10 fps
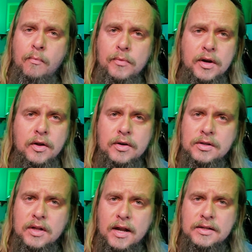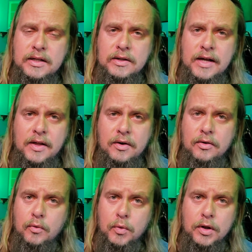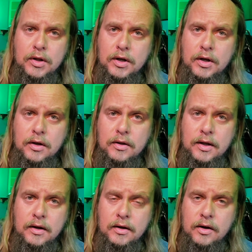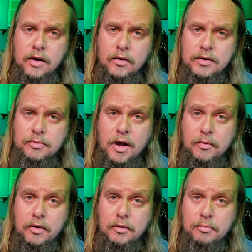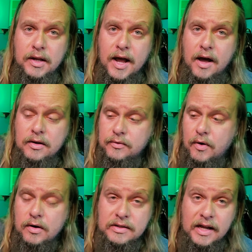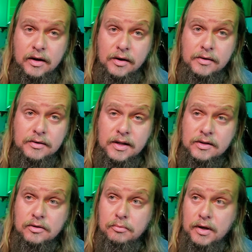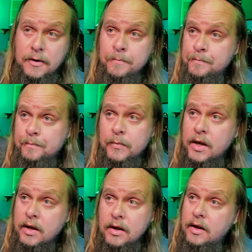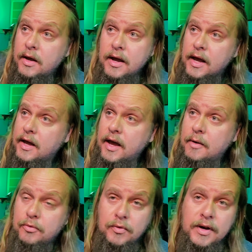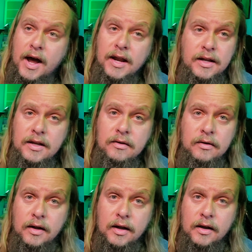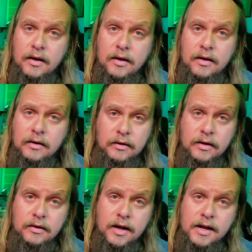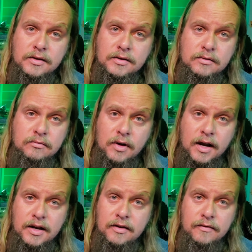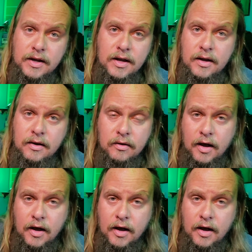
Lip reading: you know, there's a lot of steels out there that are really good that, you know, it's probably going to beat out as far as that goes, and that's going to be M390, S90V,